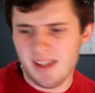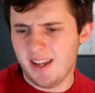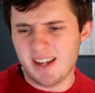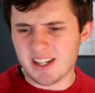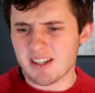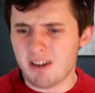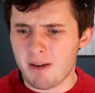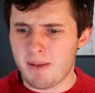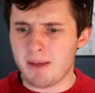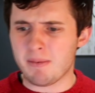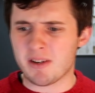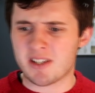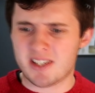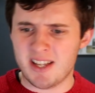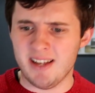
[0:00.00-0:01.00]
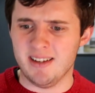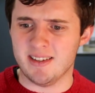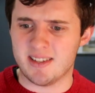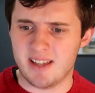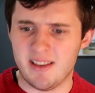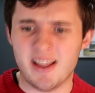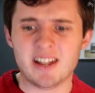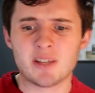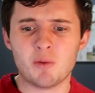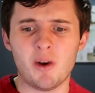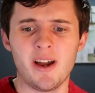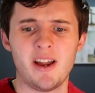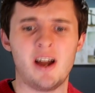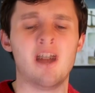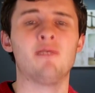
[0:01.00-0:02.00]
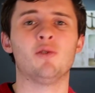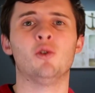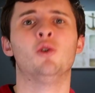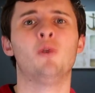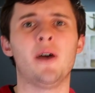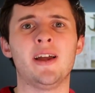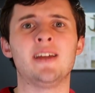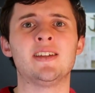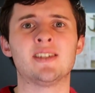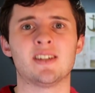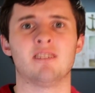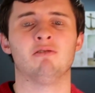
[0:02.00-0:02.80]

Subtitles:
it doesn't really make much sense, and that's why I've always